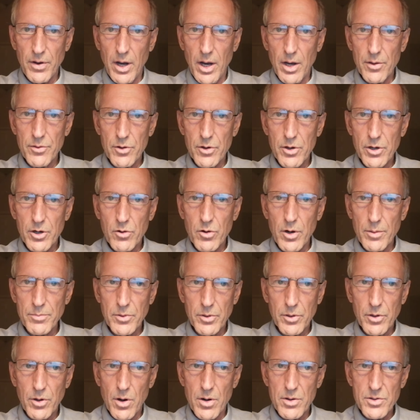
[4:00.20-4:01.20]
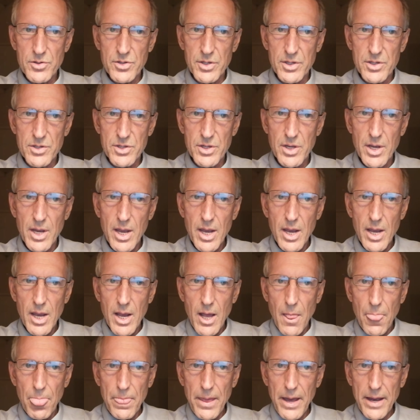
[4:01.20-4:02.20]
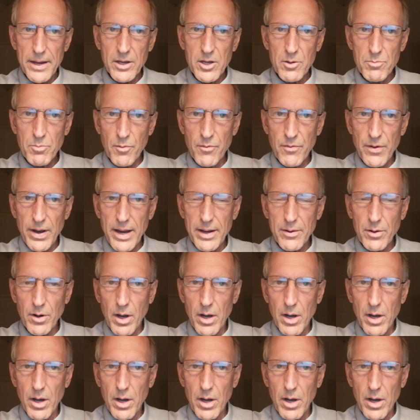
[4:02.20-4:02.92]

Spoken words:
other cryptocurrencies. That could provide